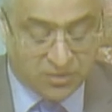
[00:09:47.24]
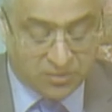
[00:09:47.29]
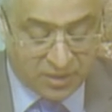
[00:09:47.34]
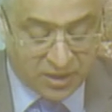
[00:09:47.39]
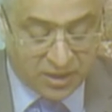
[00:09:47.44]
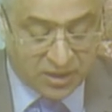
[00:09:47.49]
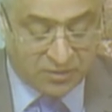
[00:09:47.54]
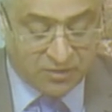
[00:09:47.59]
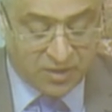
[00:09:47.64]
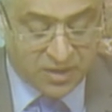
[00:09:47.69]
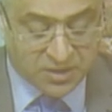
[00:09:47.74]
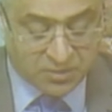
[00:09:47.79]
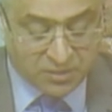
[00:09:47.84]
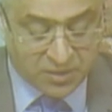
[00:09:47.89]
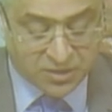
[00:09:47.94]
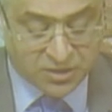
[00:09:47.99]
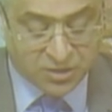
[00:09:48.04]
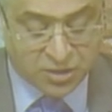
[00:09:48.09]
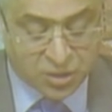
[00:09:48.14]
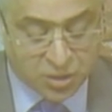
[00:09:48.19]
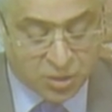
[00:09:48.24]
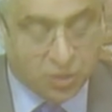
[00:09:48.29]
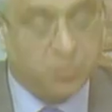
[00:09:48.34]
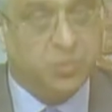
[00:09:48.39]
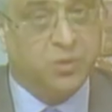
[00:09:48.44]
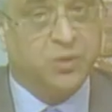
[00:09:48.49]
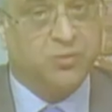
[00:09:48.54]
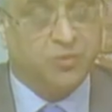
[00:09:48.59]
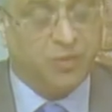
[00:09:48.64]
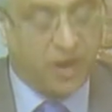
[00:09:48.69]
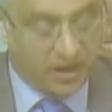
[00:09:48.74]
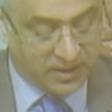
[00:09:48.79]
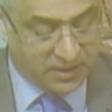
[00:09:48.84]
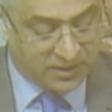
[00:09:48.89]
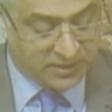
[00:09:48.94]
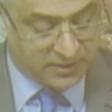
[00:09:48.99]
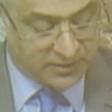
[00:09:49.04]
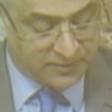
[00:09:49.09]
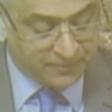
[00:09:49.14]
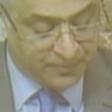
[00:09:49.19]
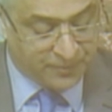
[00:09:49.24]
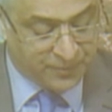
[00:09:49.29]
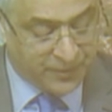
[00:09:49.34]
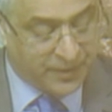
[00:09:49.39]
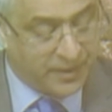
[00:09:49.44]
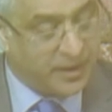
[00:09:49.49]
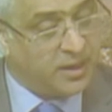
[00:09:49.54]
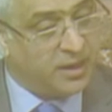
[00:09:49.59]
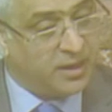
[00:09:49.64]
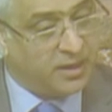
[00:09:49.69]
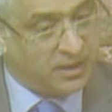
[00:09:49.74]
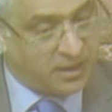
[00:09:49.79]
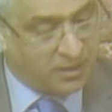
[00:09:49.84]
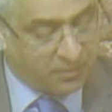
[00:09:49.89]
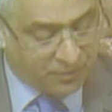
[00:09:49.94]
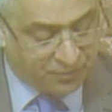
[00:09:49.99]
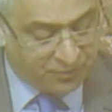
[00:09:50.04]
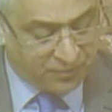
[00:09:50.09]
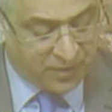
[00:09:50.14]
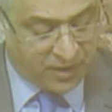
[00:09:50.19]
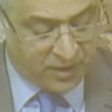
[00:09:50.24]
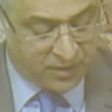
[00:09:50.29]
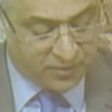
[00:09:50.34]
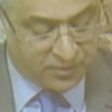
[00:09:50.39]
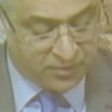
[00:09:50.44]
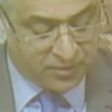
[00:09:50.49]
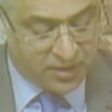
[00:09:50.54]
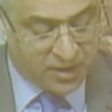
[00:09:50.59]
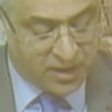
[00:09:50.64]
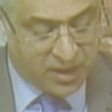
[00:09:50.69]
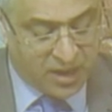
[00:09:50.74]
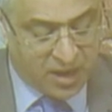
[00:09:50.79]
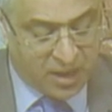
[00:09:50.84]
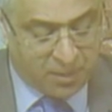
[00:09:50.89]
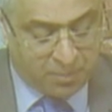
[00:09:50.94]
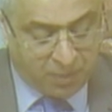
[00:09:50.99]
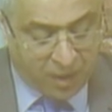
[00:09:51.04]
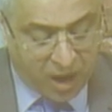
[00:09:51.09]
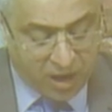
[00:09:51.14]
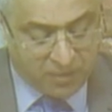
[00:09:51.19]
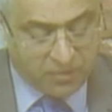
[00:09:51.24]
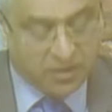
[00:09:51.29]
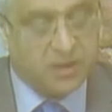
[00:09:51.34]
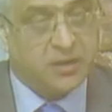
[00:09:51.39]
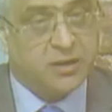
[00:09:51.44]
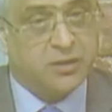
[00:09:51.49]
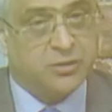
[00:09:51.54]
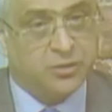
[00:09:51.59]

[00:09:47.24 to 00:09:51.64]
investments should be varied. Number 5, a power to